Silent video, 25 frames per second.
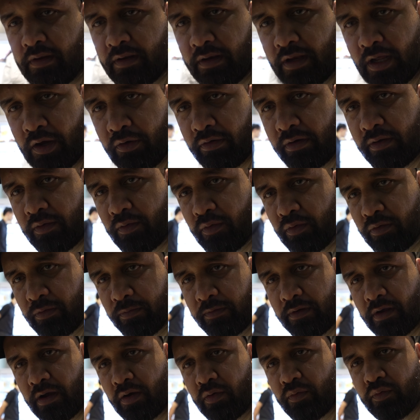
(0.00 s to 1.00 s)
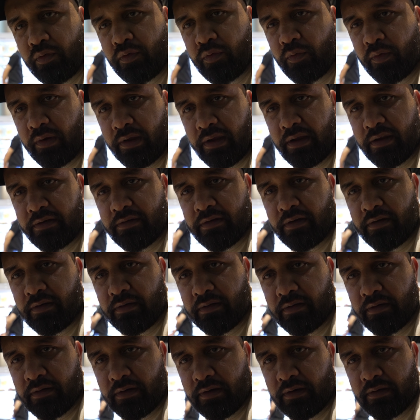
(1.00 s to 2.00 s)
Now it goes down to
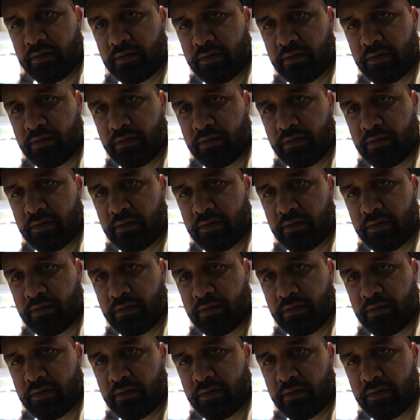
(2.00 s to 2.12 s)
800.